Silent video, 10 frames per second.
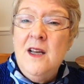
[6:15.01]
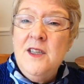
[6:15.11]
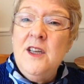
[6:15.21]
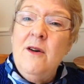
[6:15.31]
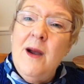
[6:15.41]

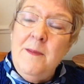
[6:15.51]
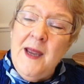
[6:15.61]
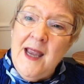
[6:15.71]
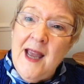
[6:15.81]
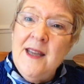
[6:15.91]
So I
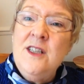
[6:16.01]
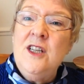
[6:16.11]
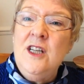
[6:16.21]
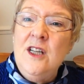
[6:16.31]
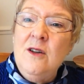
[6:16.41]
began
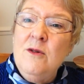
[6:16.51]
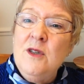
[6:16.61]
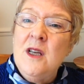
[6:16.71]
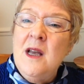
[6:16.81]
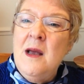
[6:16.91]
to
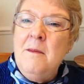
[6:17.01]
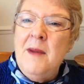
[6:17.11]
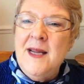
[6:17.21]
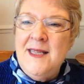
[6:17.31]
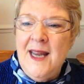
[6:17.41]
use
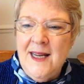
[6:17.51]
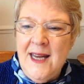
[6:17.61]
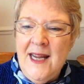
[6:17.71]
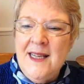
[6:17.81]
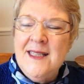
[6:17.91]
my
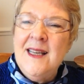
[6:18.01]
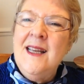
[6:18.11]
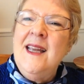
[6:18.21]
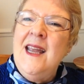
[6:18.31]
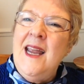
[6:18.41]
techniques
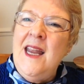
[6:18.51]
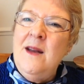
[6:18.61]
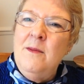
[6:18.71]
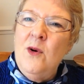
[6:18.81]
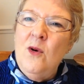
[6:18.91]
in
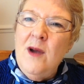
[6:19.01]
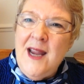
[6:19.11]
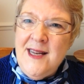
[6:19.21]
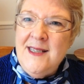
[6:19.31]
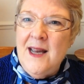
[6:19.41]
a more
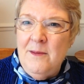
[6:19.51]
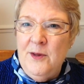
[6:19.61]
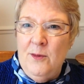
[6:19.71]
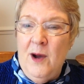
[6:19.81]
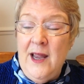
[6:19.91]

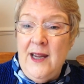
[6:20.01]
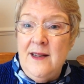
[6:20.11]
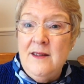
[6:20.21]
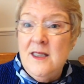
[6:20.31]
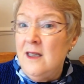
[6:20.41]
in-depth way,
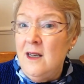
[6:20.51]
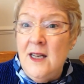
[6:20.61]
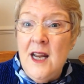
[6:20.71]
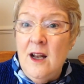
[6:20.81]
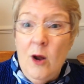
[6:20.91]

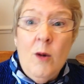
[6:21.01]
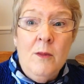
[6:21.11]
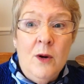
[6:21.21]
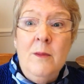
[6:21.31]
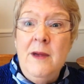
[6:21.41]
certainly a lot
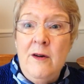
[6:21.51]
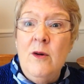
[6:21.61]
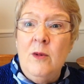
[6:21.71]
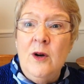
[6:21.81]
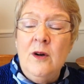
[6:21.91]
more mirror
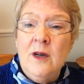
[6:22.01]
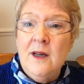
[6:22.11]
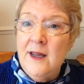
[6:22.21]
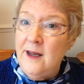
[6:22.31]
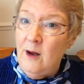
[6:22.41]
work
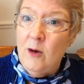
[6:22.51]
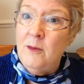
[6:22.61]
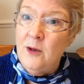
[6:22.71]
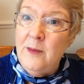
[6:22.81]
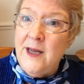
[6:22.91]
and a lot
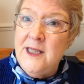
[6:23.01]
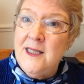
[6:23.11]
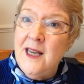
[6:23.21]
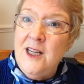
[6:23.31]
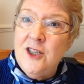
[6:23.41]
more
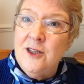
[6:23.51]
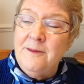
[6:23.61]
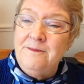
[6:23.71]
meditation.